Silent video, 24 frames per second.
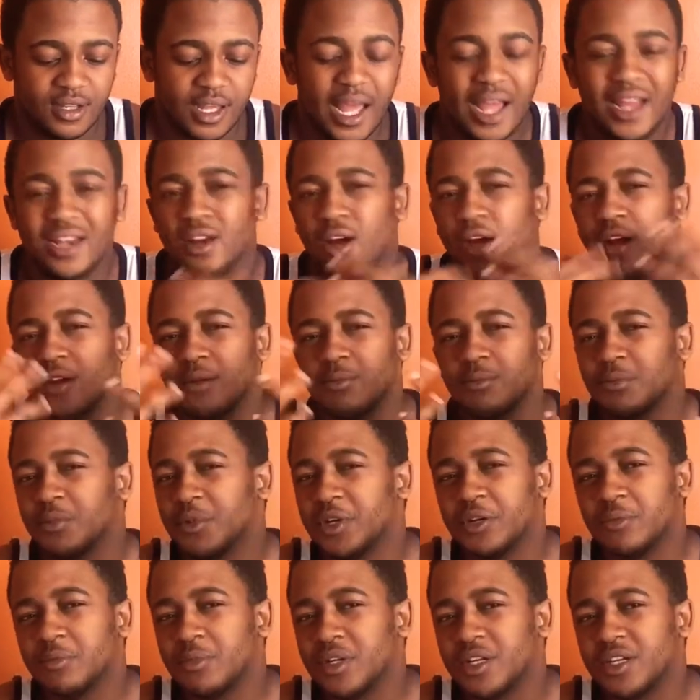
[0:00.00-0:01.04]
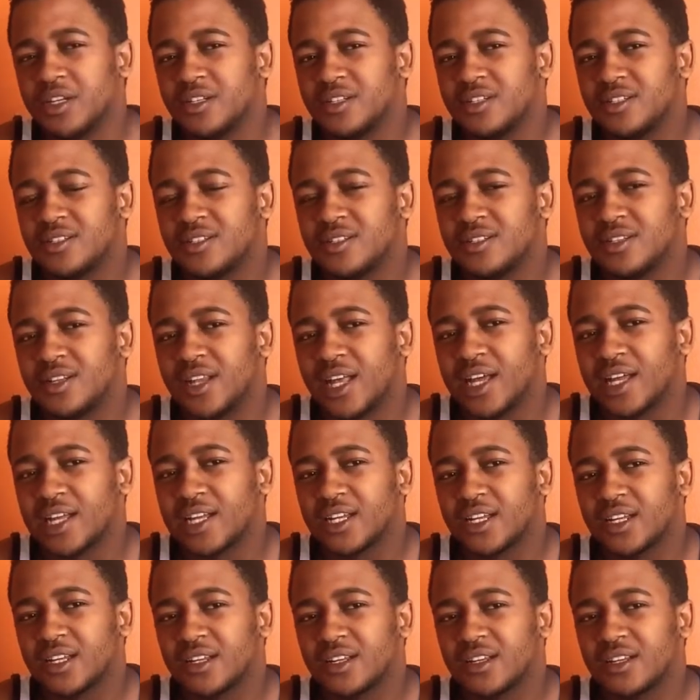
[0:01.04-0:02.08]
And aren't mermaids
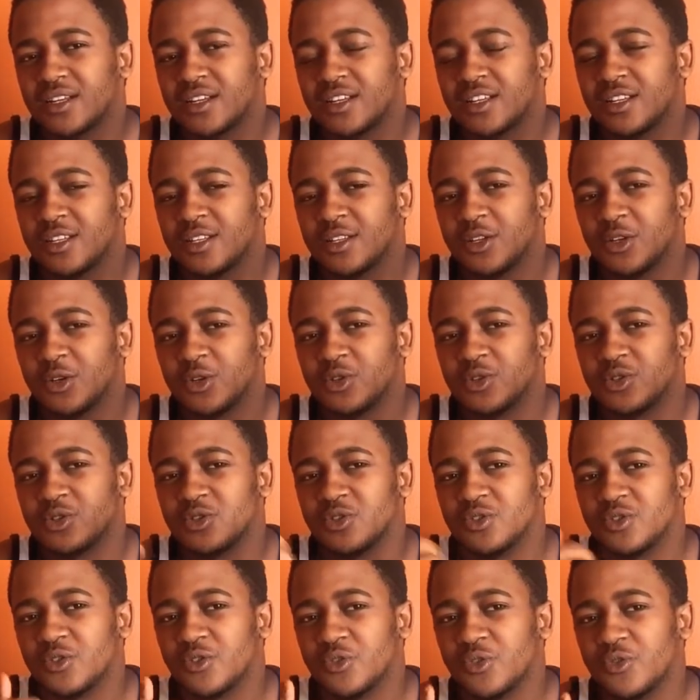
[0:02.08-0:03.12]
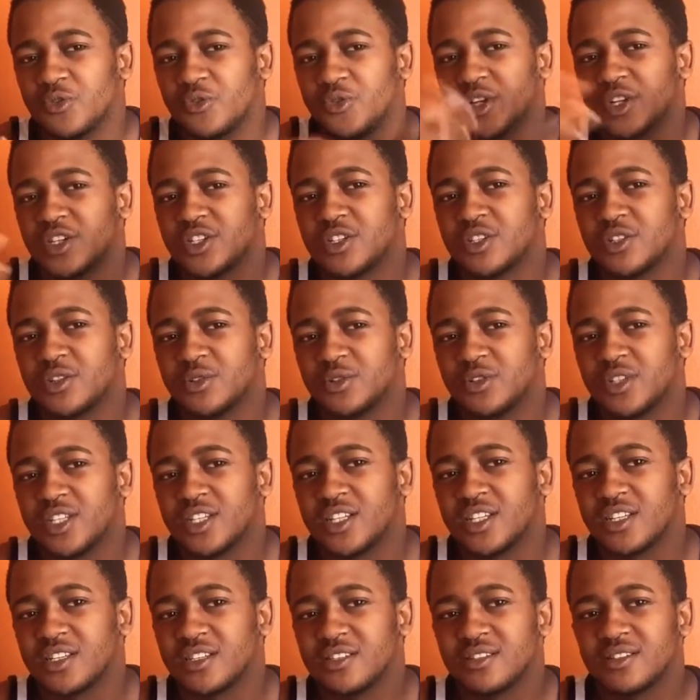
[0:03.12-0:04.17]
like those fictional
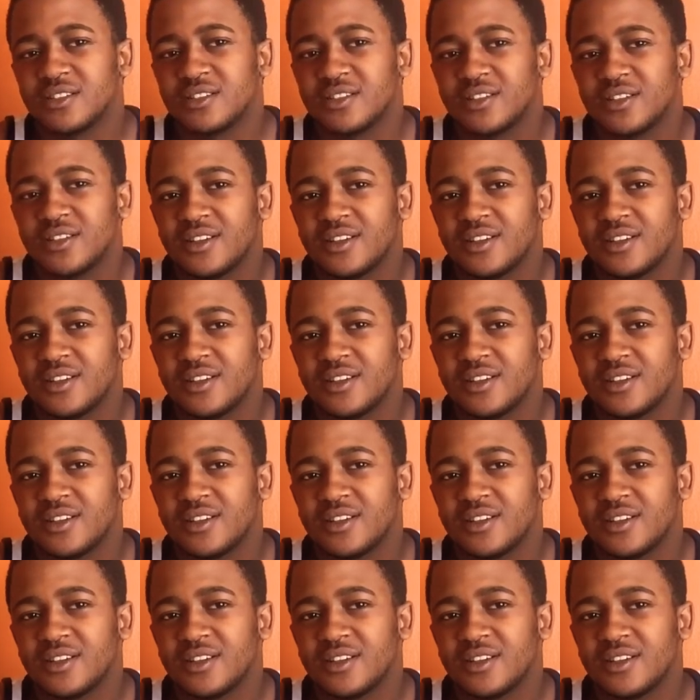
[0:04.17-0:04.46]
thingies?